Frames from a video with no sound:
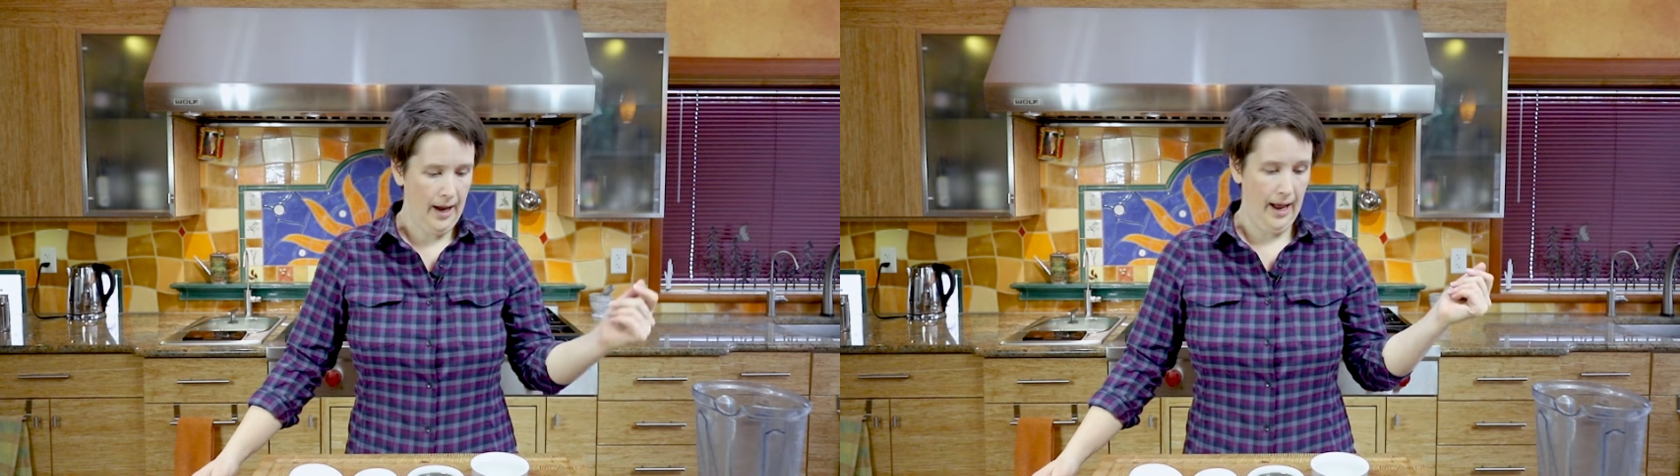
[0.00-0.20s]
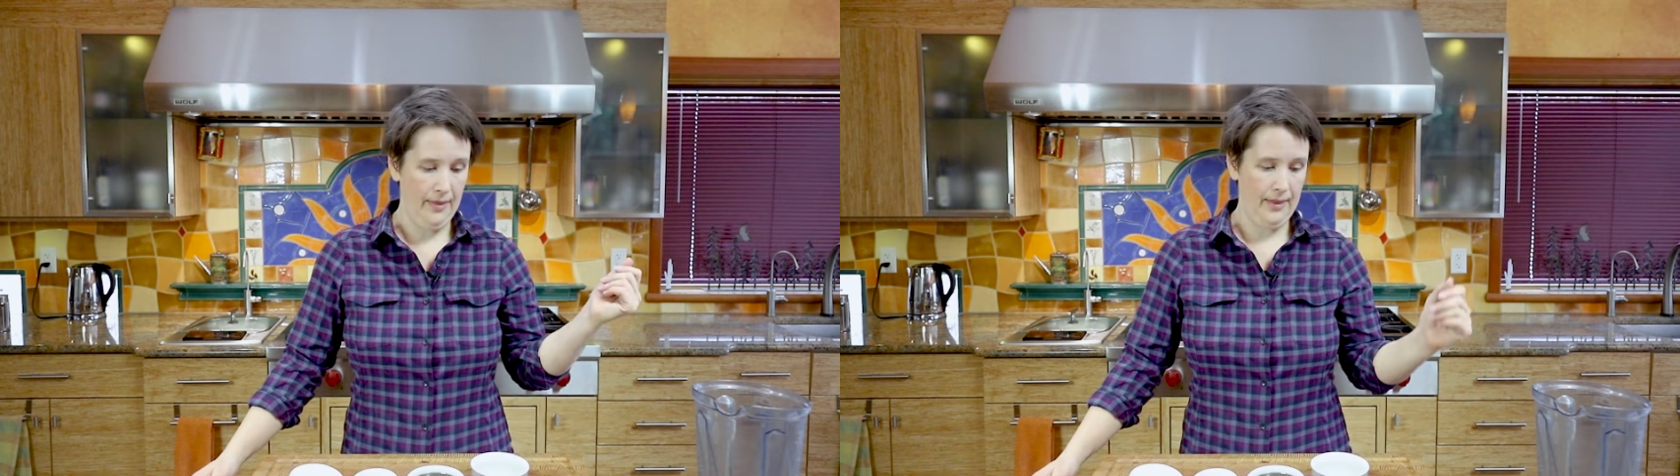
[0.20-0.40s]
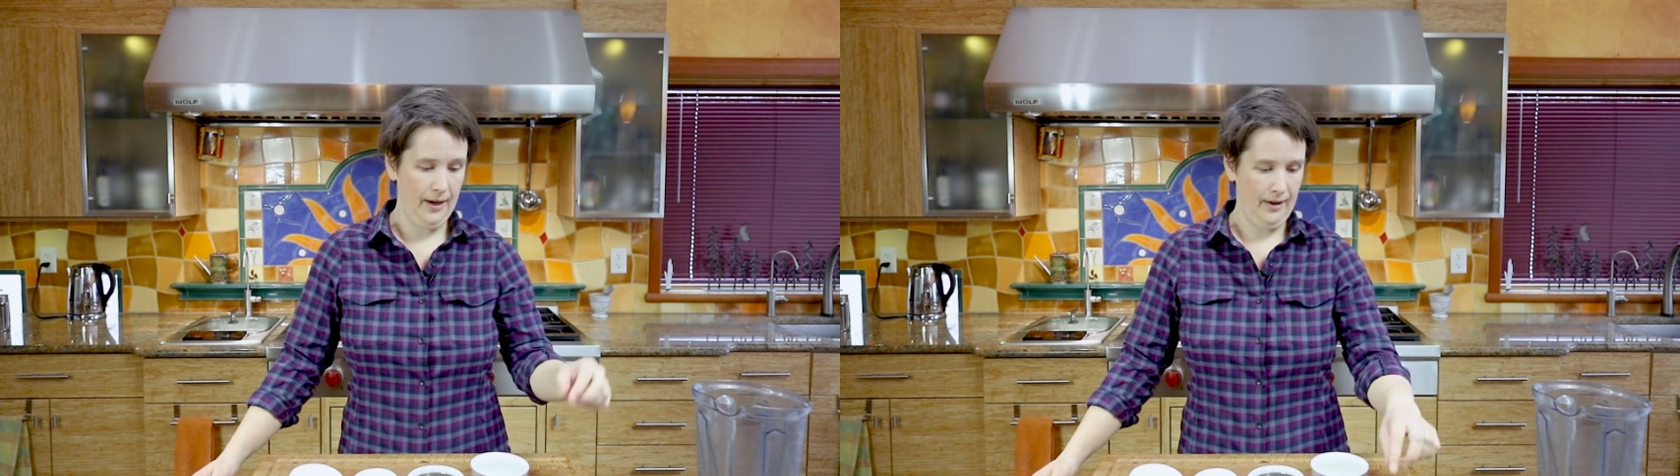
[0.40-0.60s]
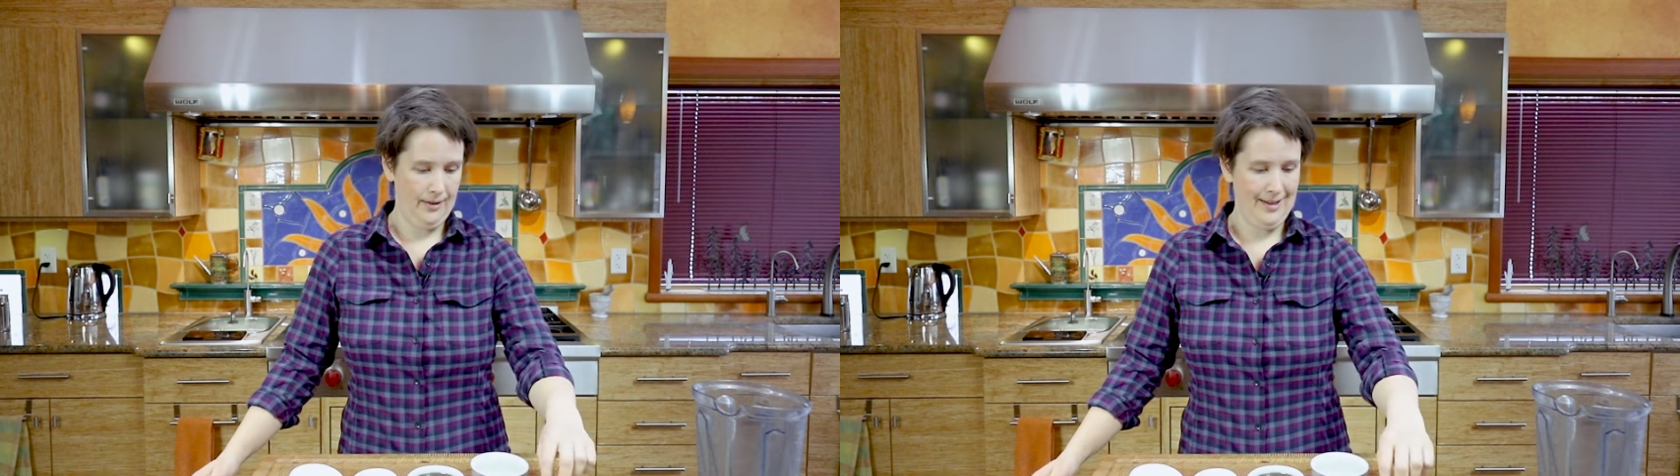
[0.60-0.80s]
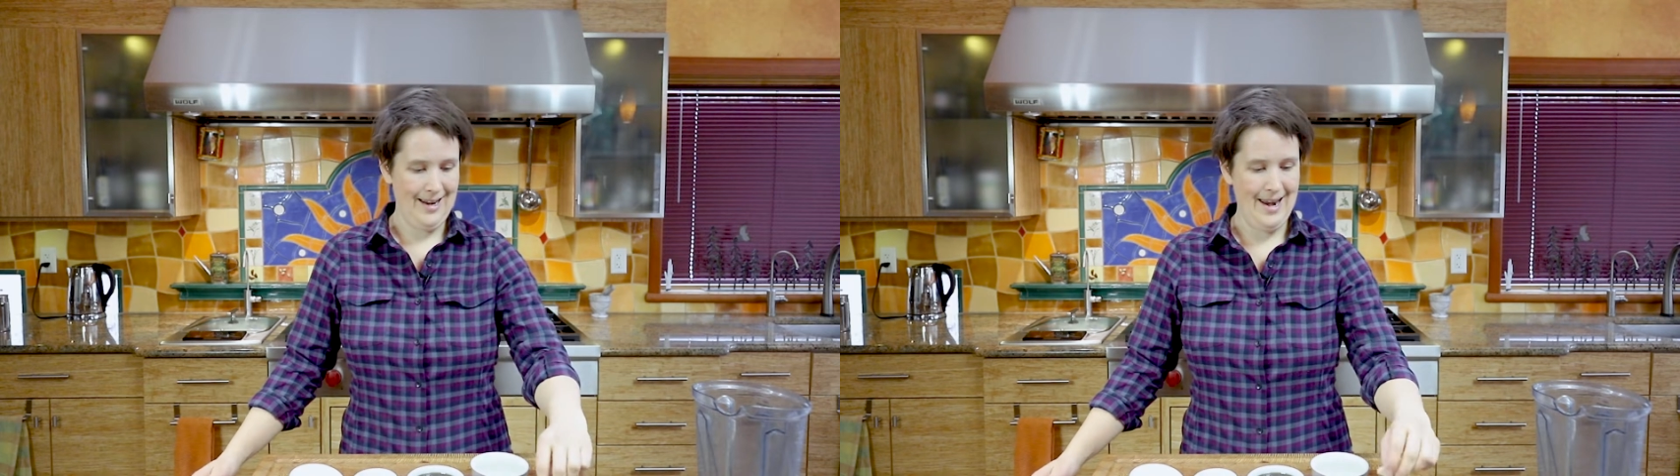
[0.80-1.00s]
And
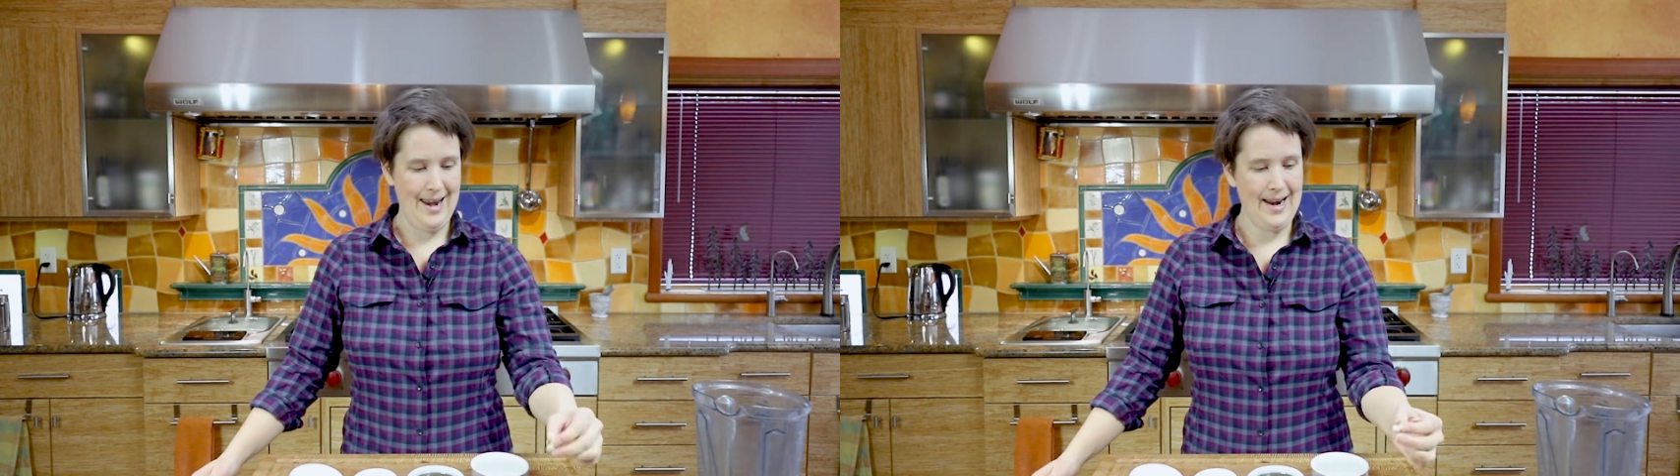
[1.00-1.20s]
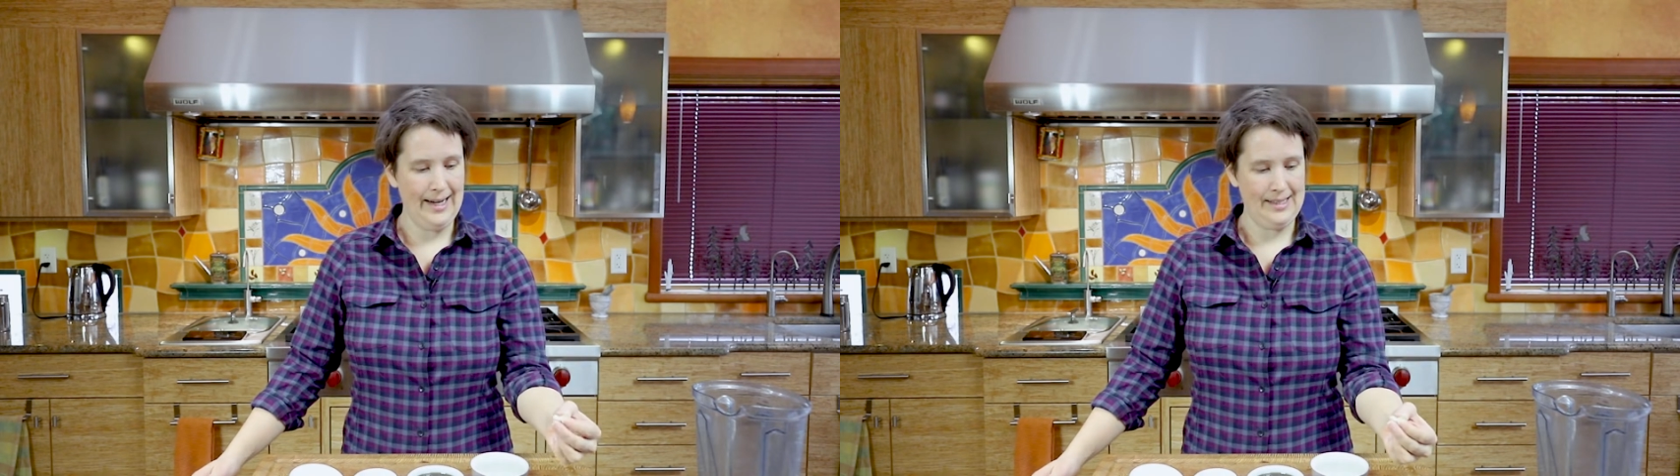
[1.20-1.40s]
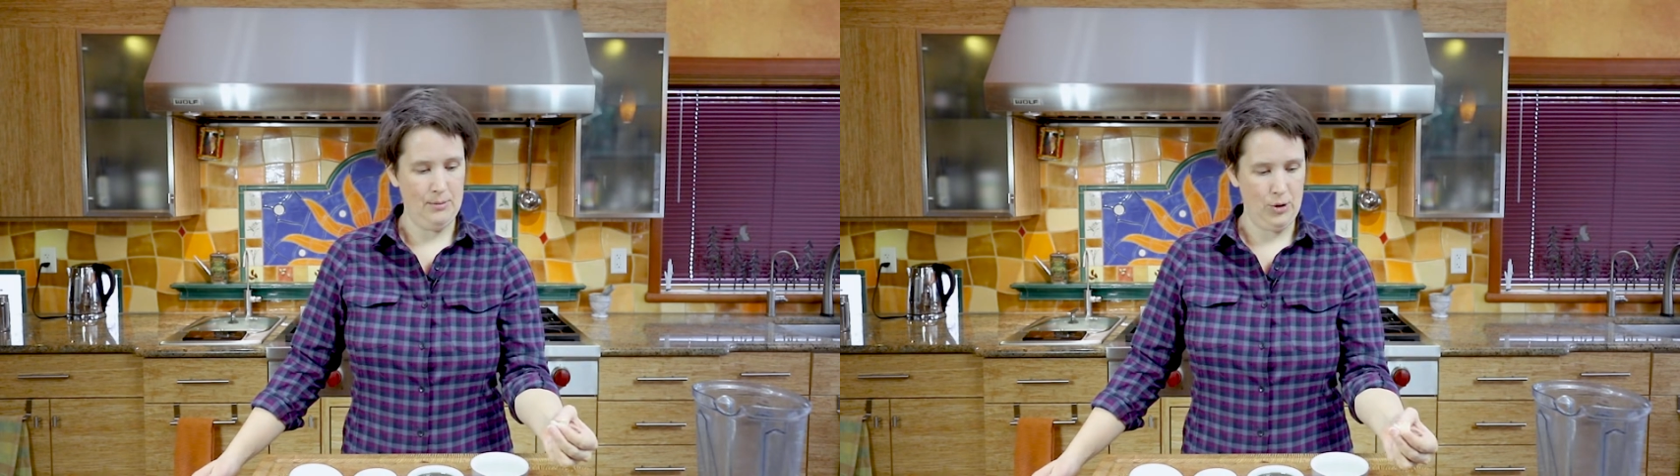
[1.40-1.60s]
they're nice